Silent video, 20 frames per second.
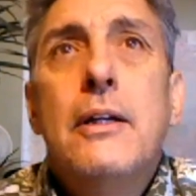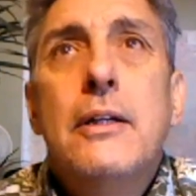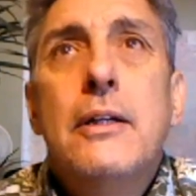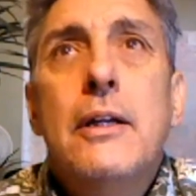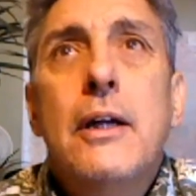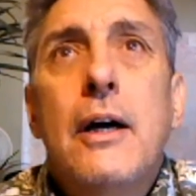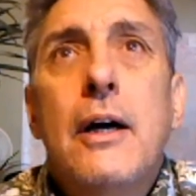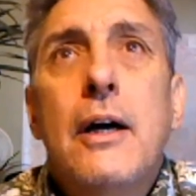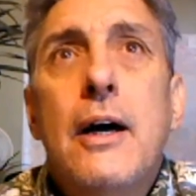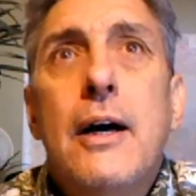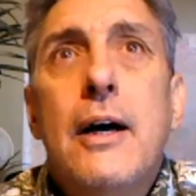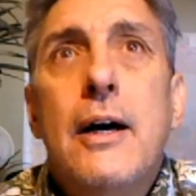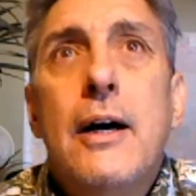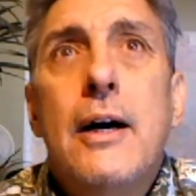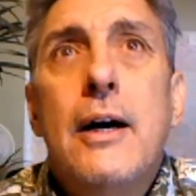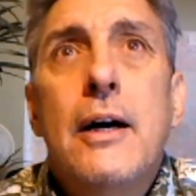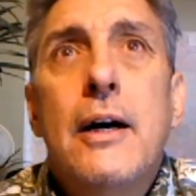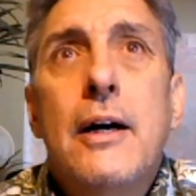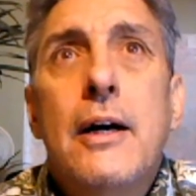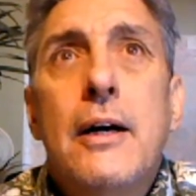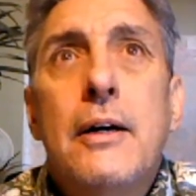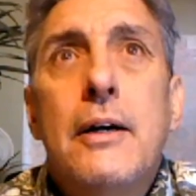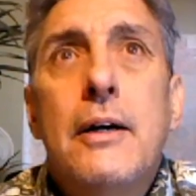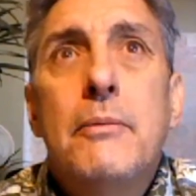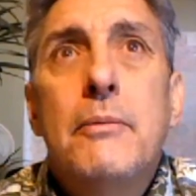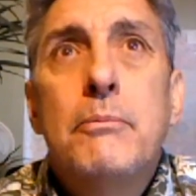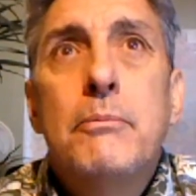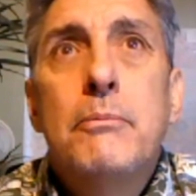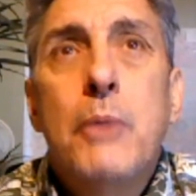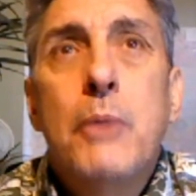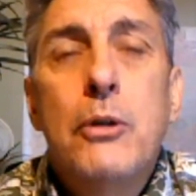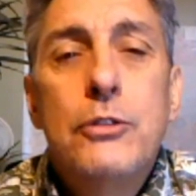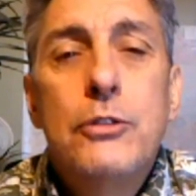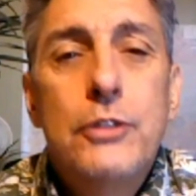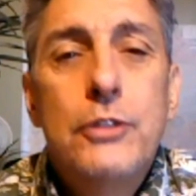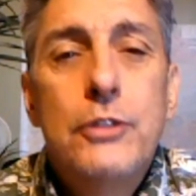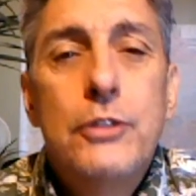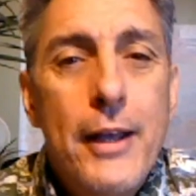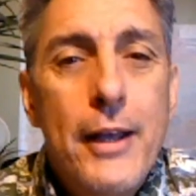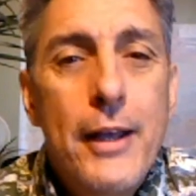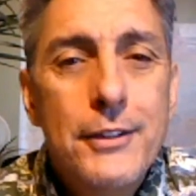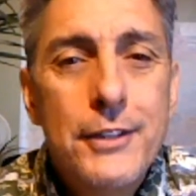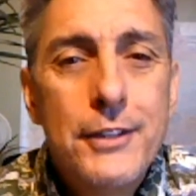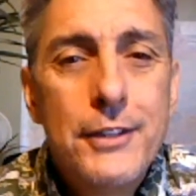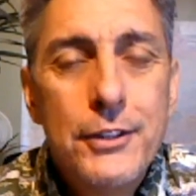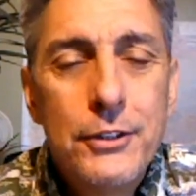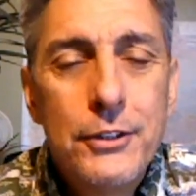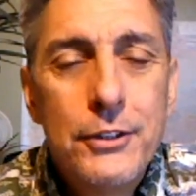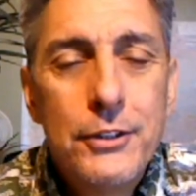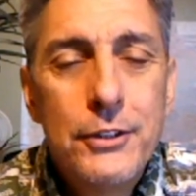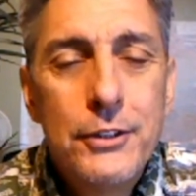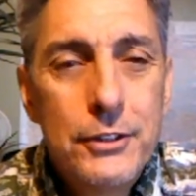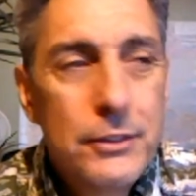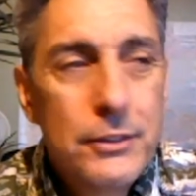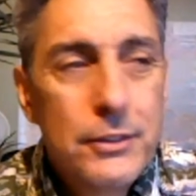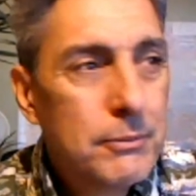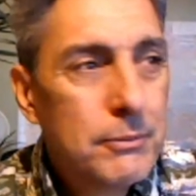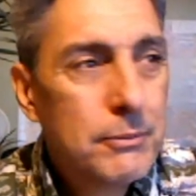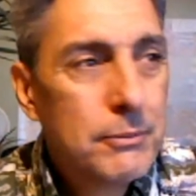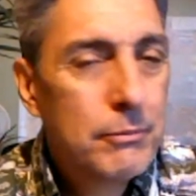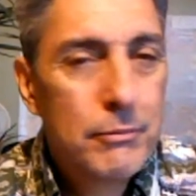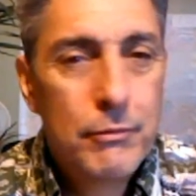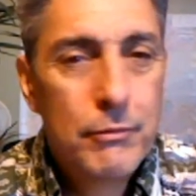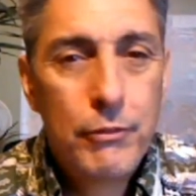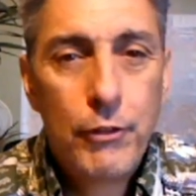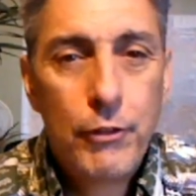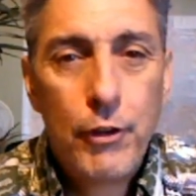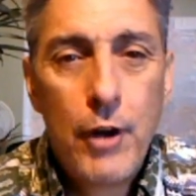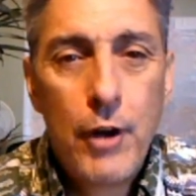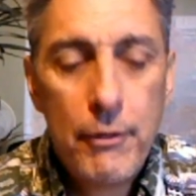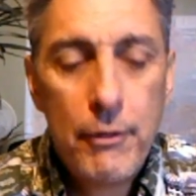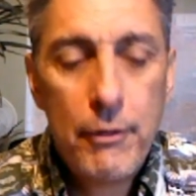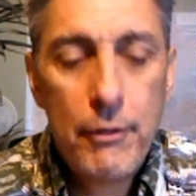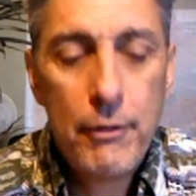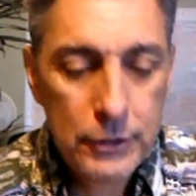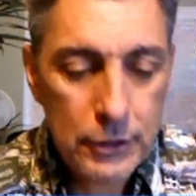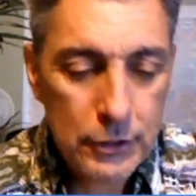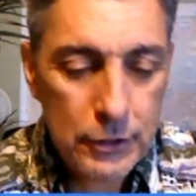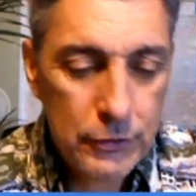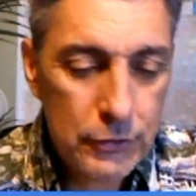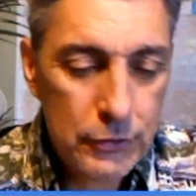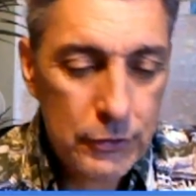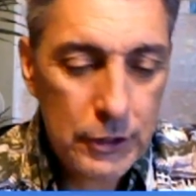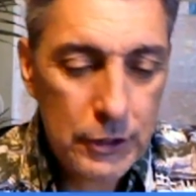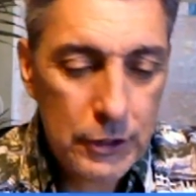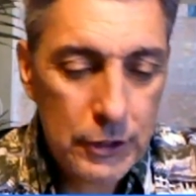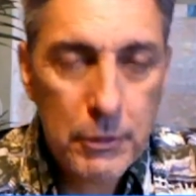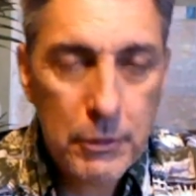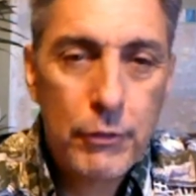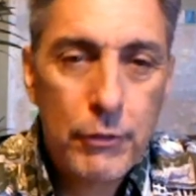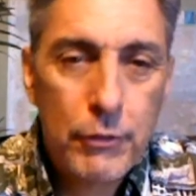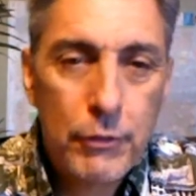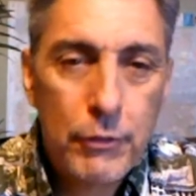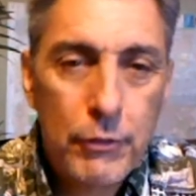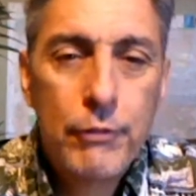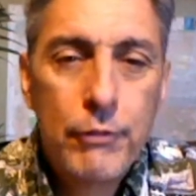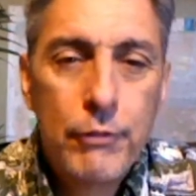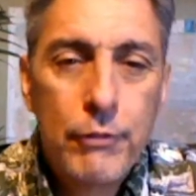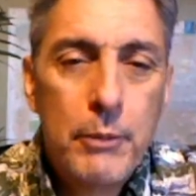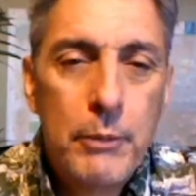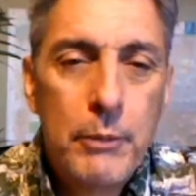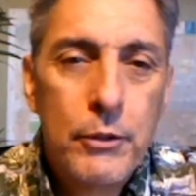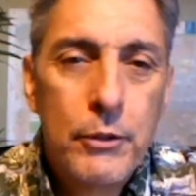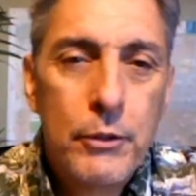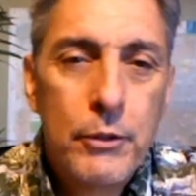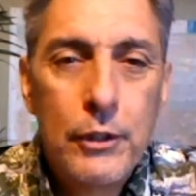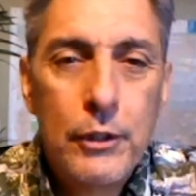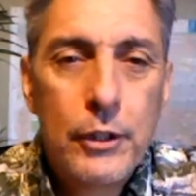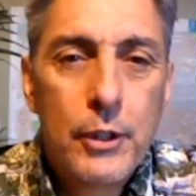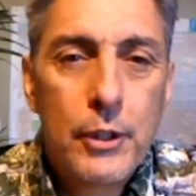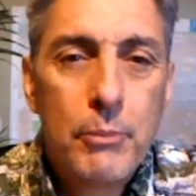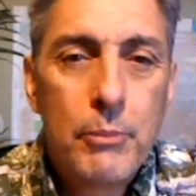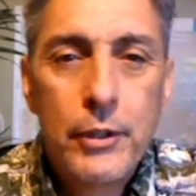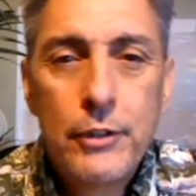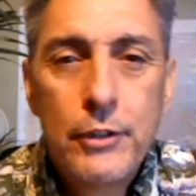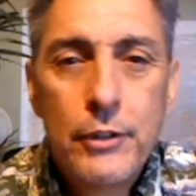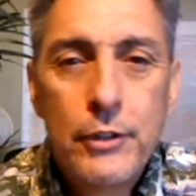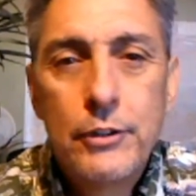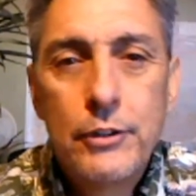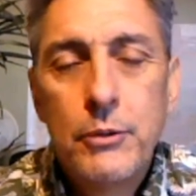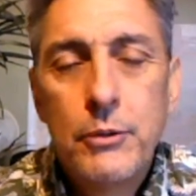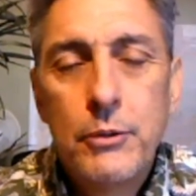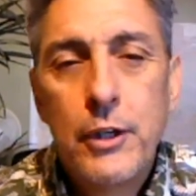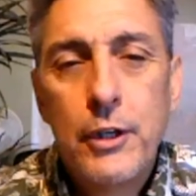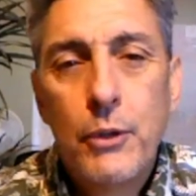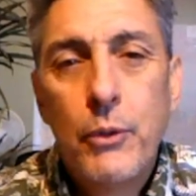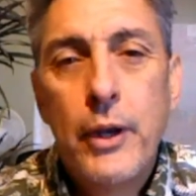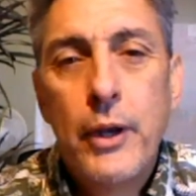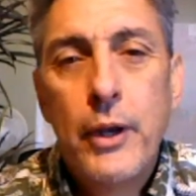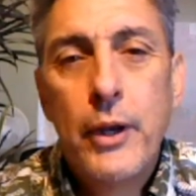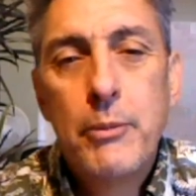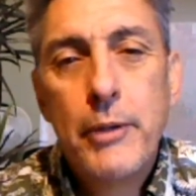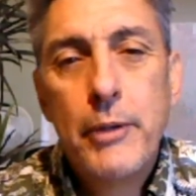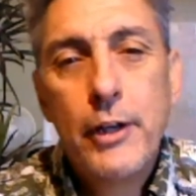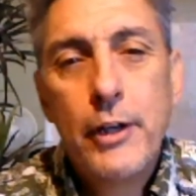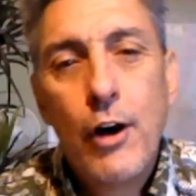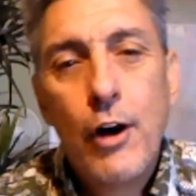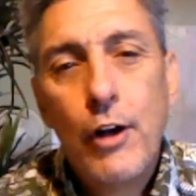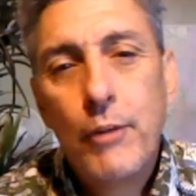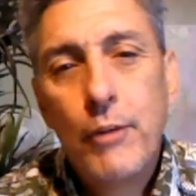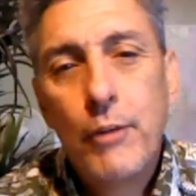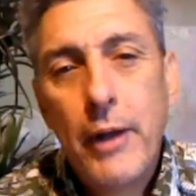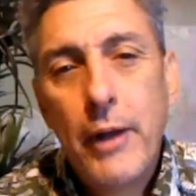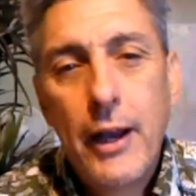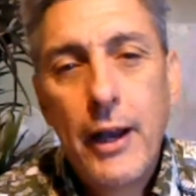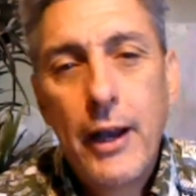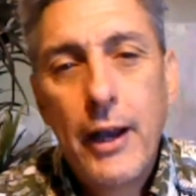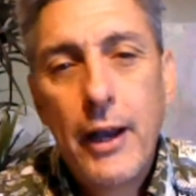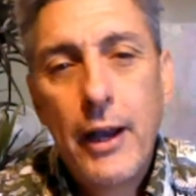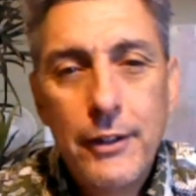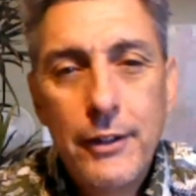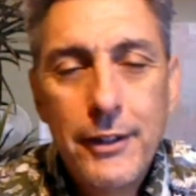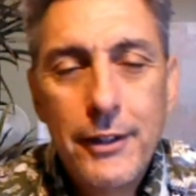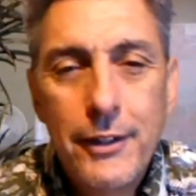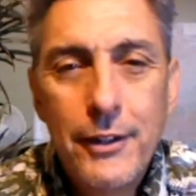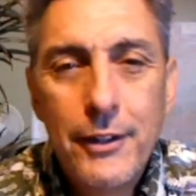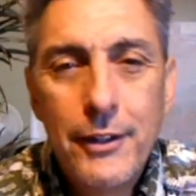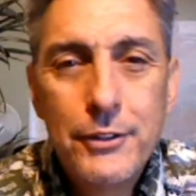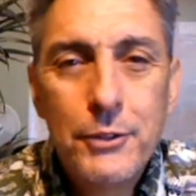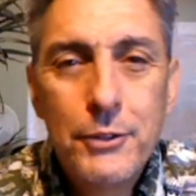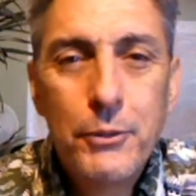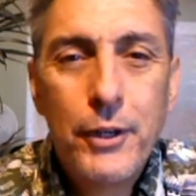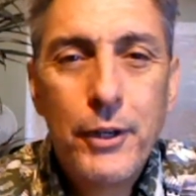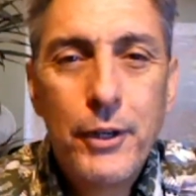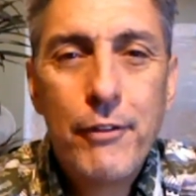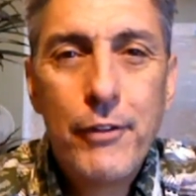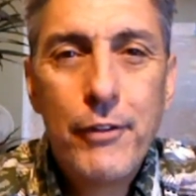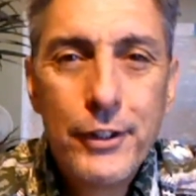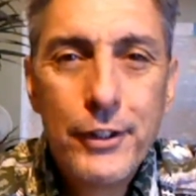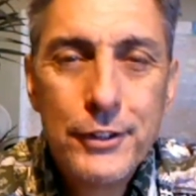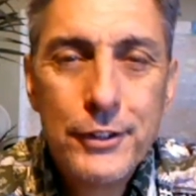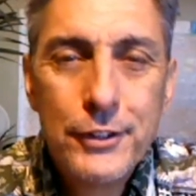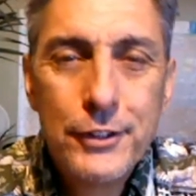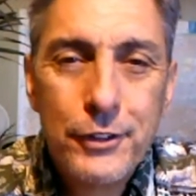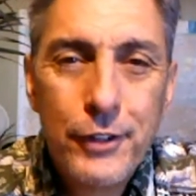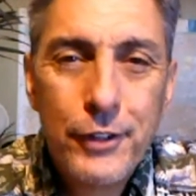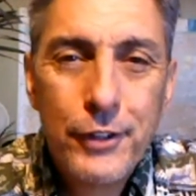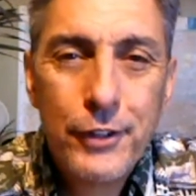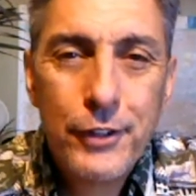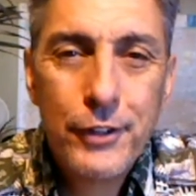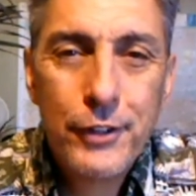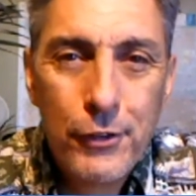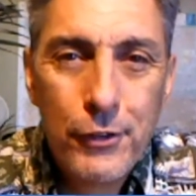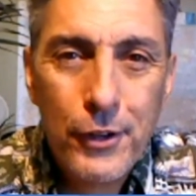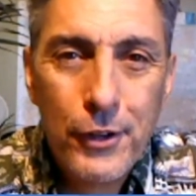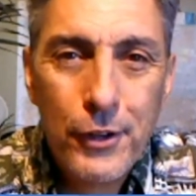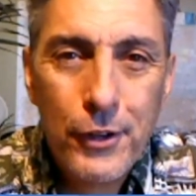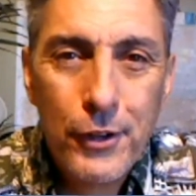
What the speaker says: Mostly magazines are just for offices, for something for you to flip through and look at pictures while you're waiting to be called back to, you know, to whatever it is that you're there for.